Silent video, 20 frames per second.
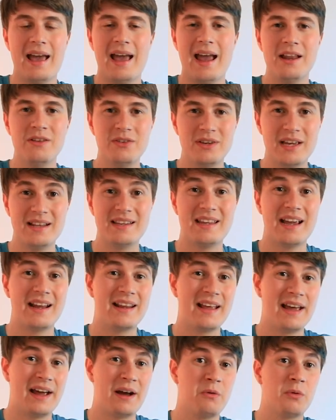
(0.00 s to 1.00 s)
and you get the
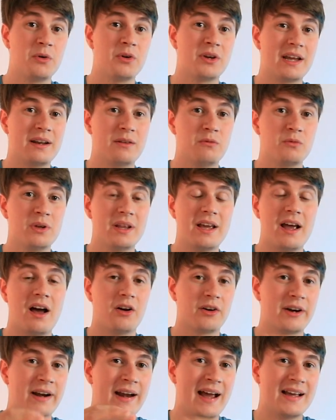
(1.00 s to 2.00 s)
idea where you can really
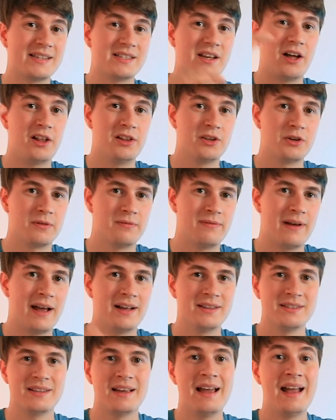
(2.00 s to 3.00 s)
organize all your
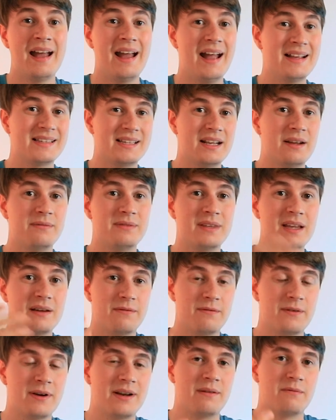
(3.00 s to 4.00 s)
files instead of
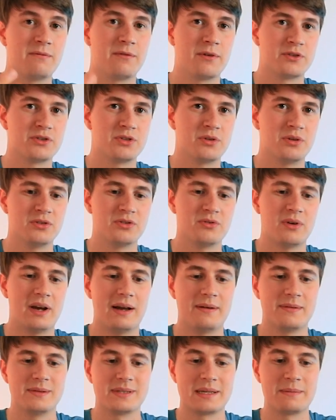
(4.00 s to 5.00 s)
different virtual
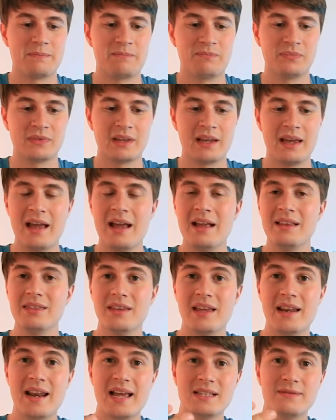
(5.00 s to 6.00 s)
drives.
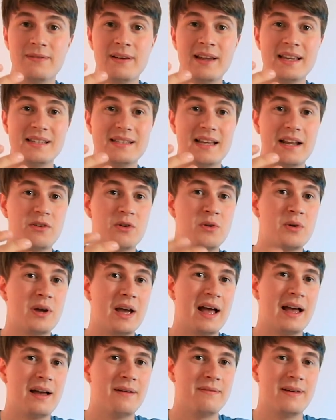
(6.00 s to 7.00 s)
The next thing is that you
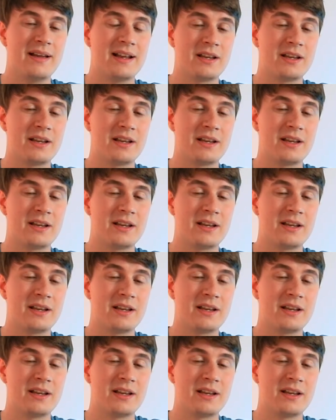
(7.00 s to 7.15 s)
have